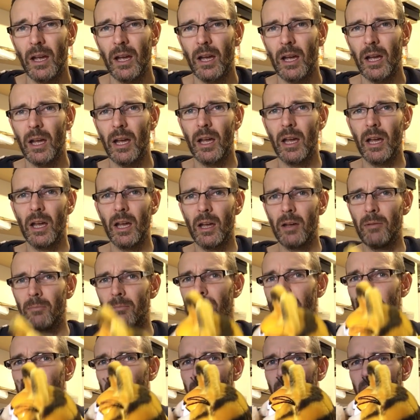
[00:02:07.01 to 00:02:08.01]

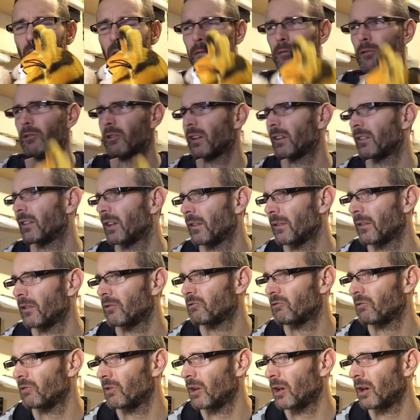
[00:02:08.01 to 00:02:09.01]
I've already done the
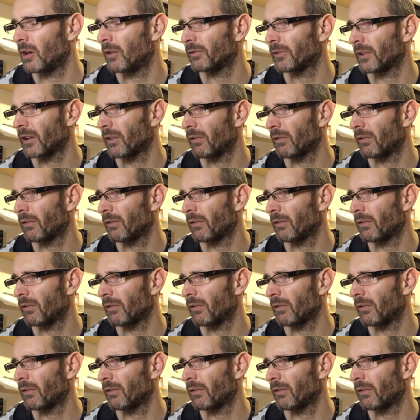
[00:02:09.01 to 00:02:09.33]
draft.